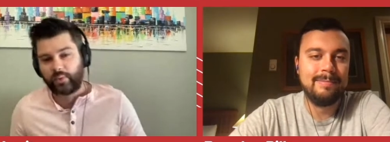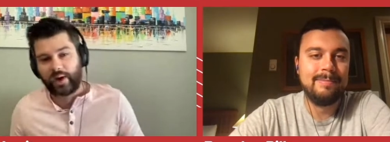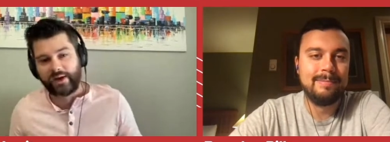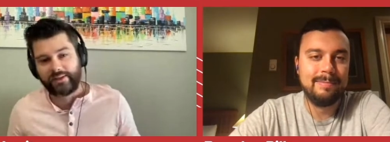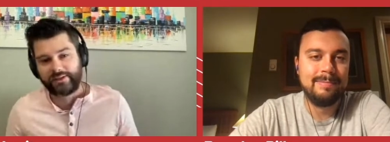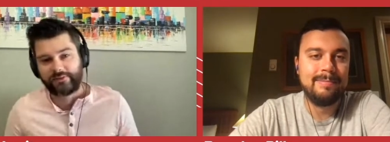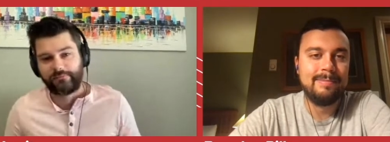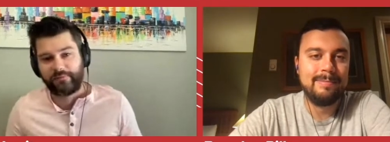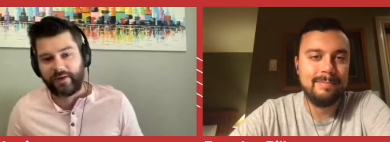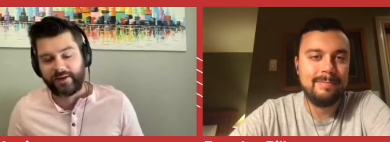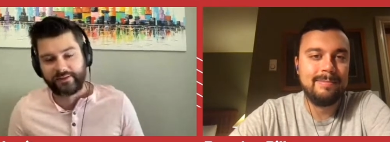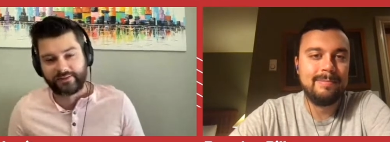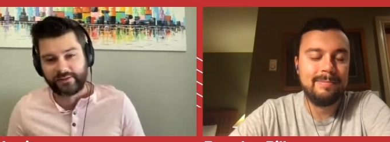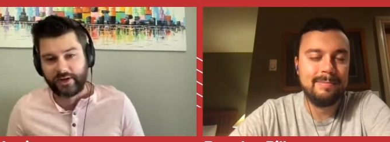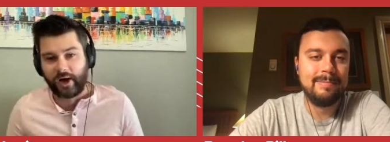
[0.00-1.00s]
Speaker 1: why this fit
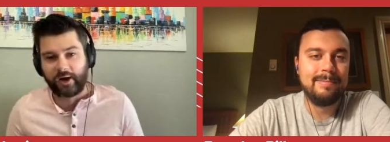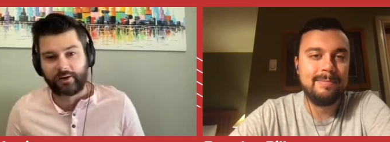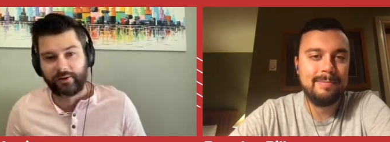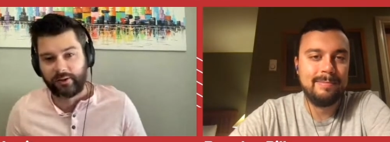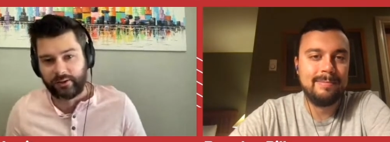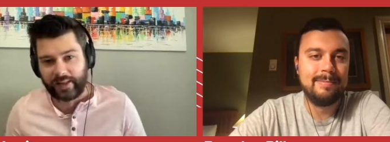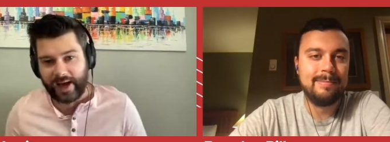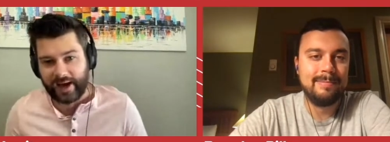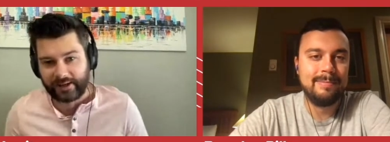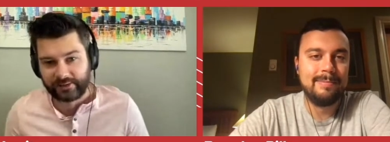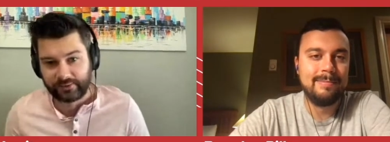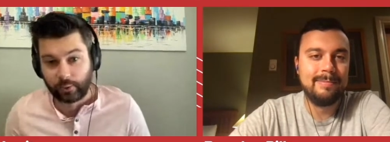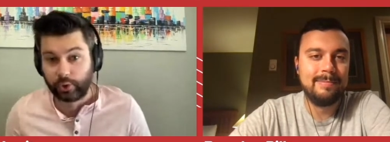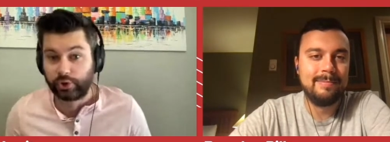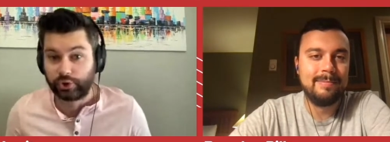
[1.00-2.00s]
is not going to
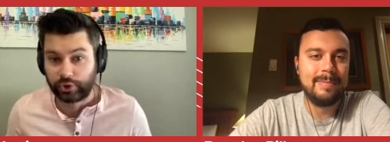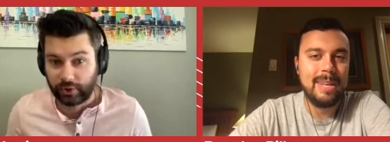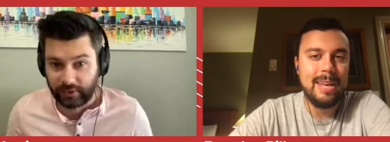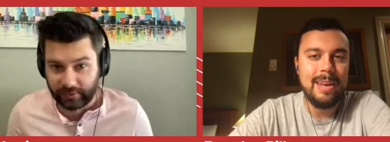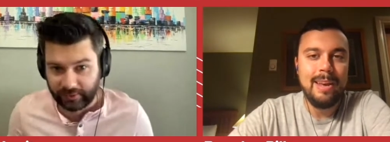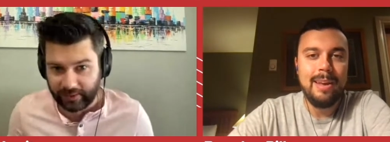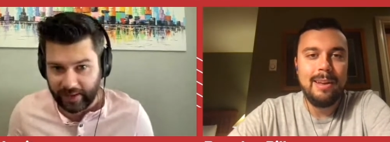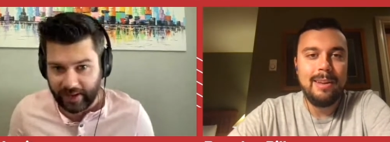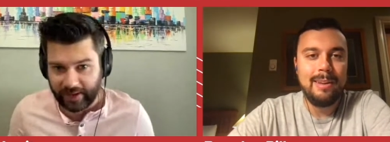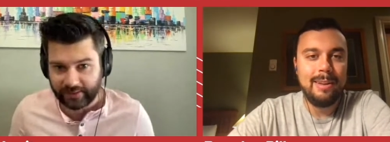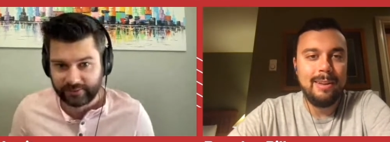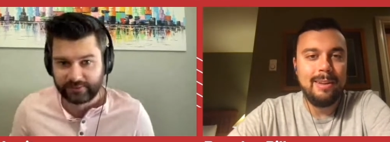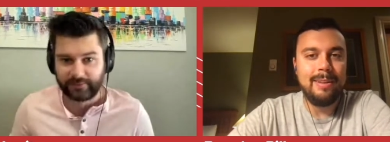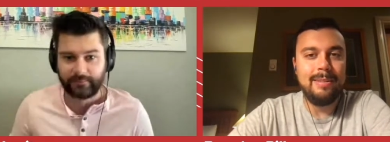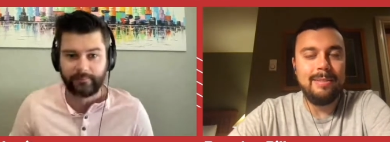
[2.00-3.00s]
last or shouldn't
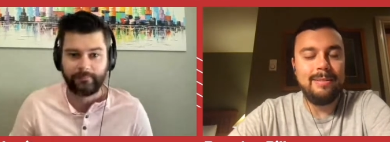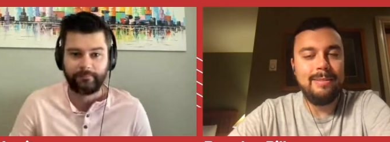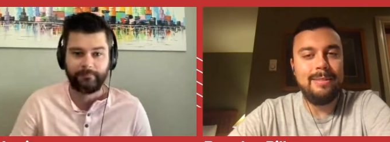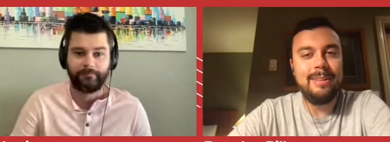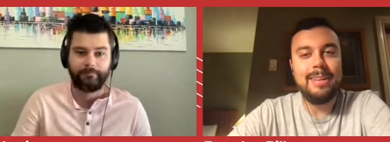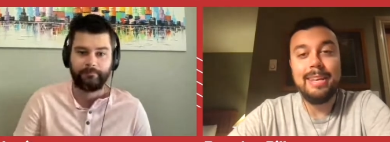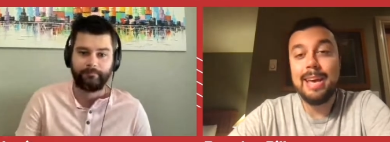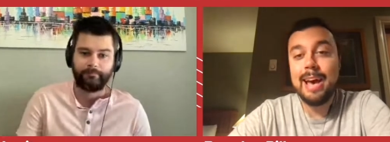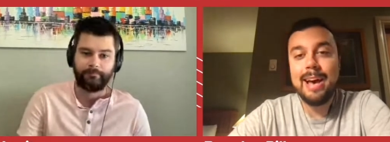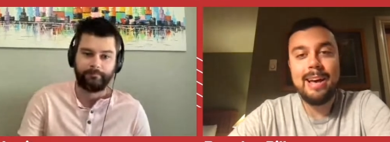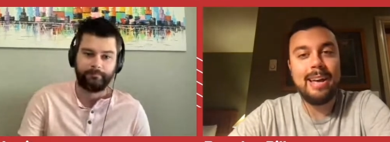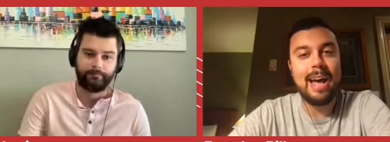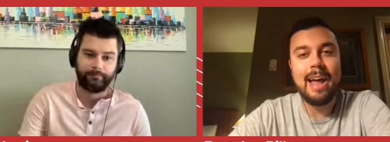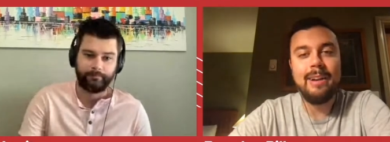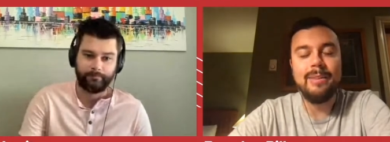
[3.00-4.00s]
last.
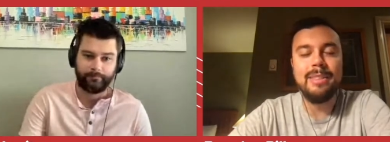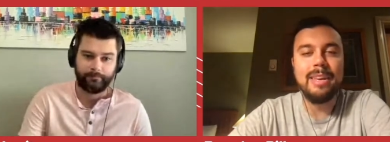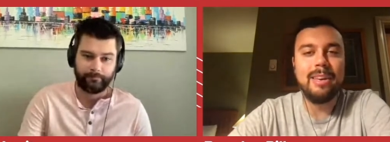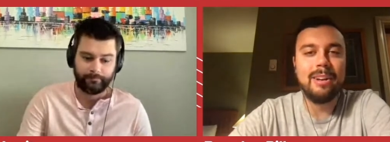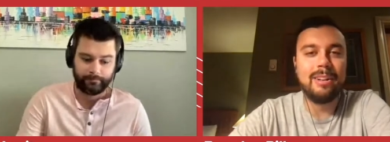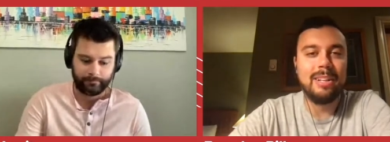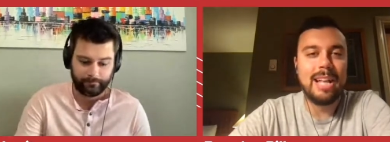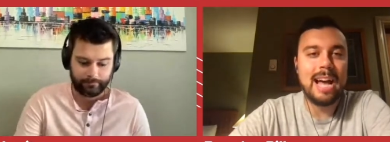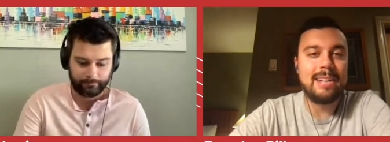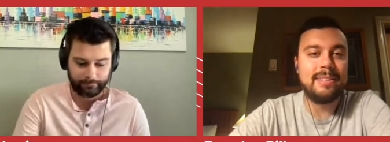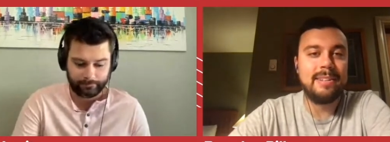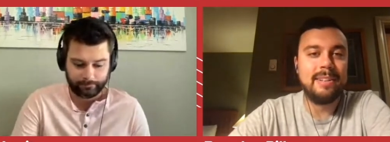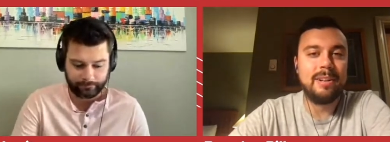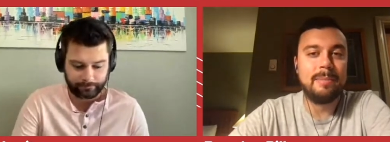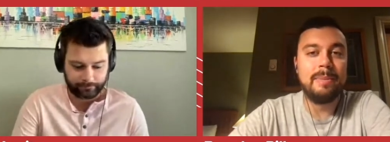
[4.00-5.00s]
Speaker 2: Yeah, I don't think it'll
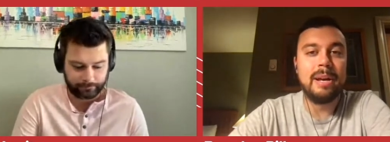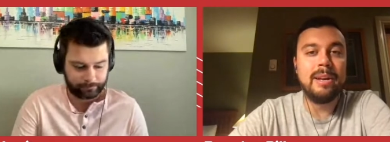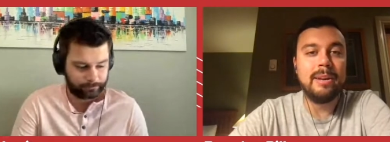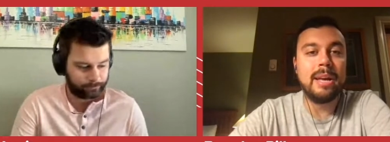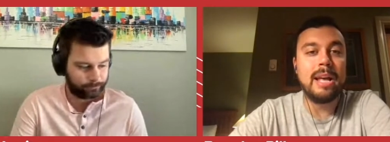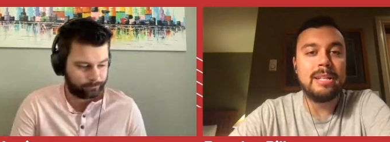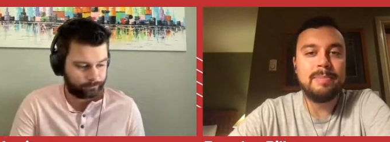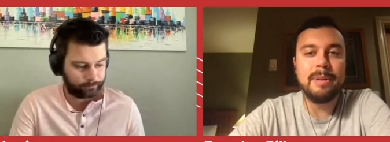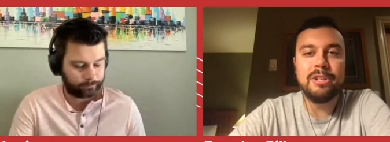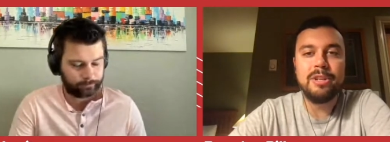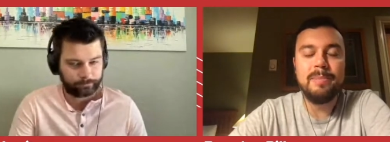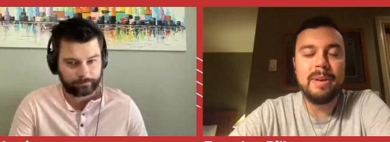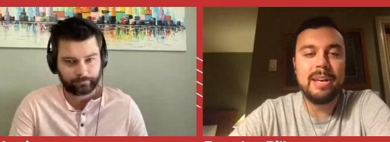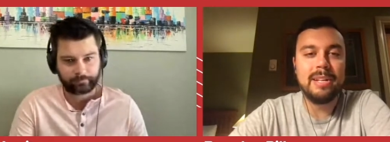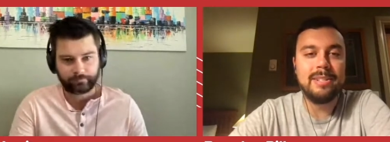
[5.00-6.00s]
last either, but
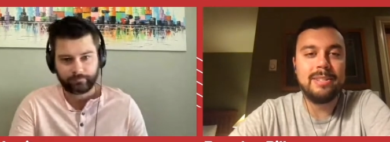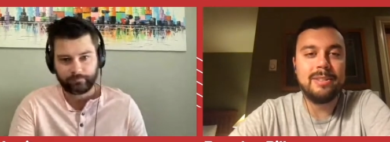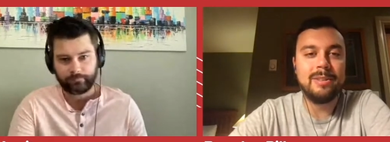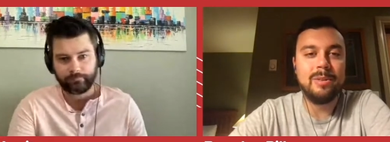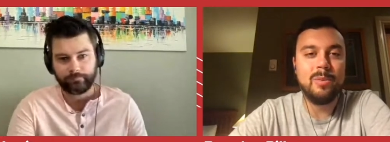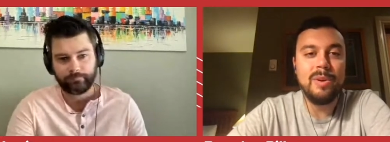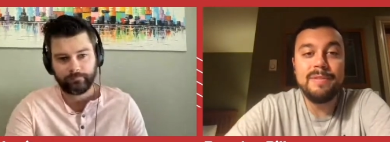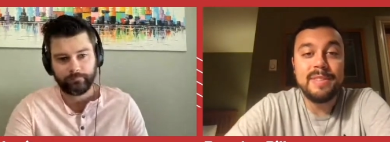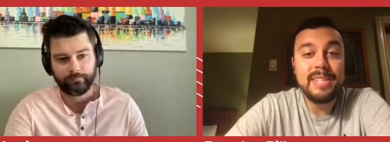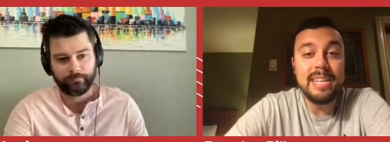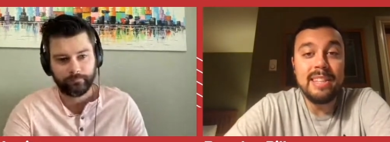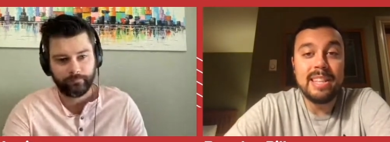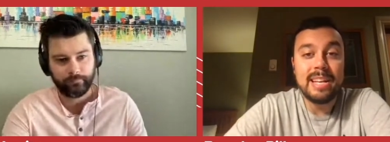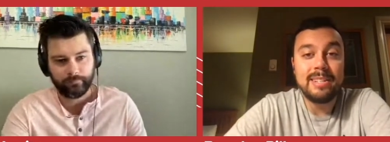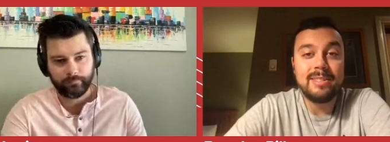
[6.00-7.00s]
especially because we've
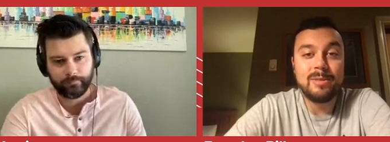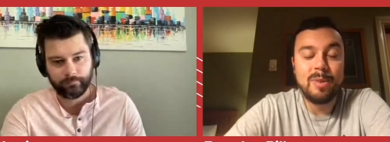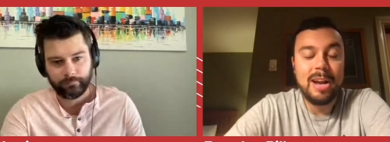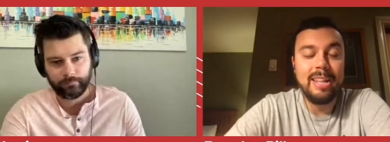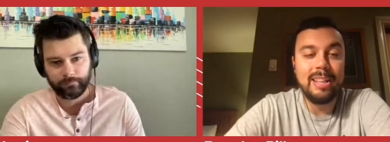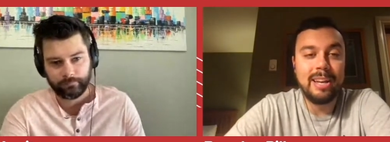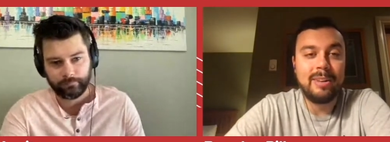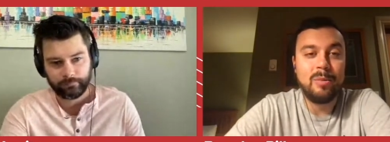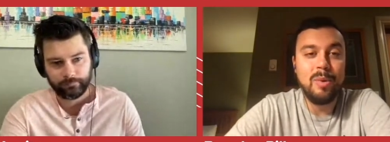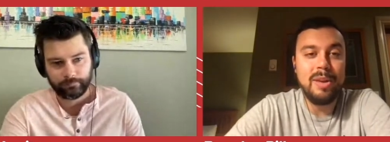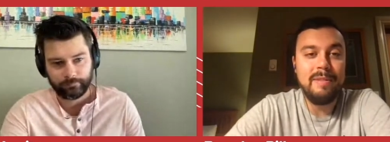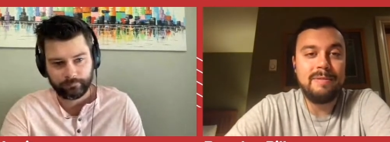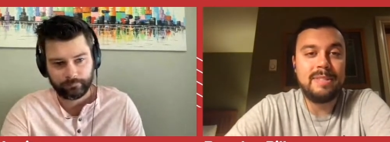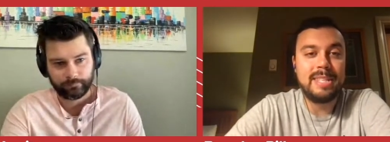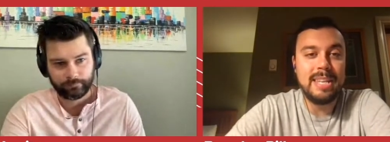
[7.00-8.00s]
seen this, right? Like
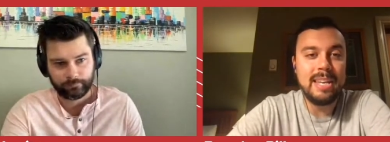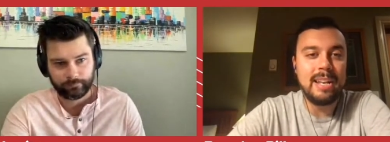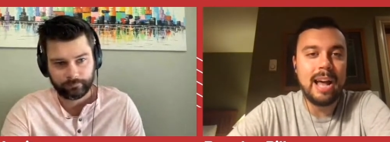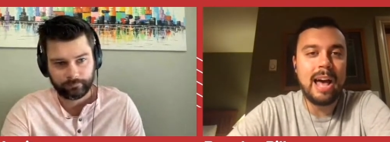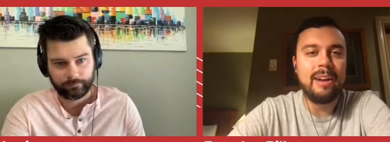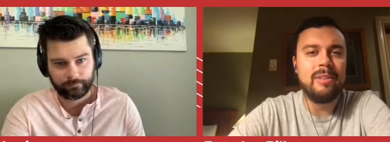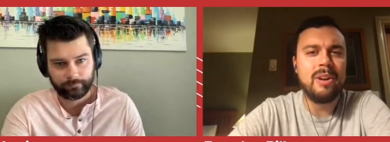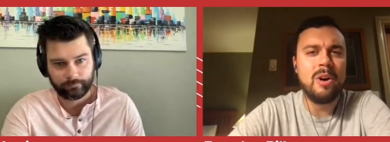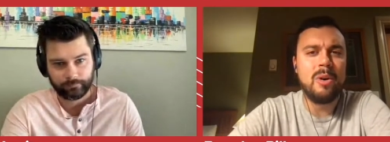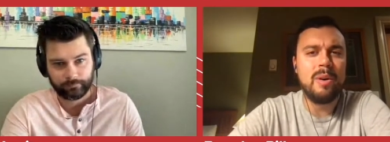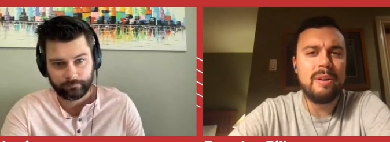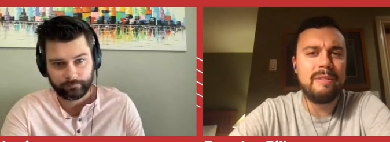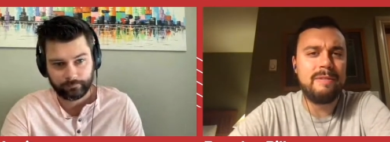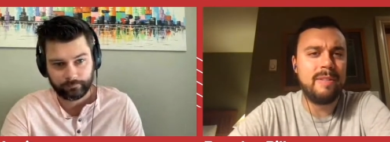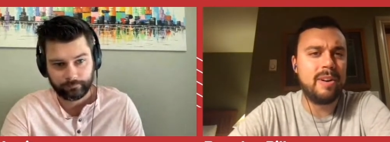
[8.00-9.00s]
we've seen, I don't know
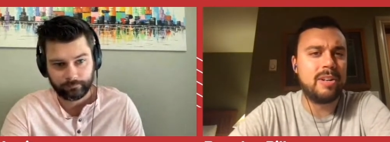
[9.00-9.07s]
if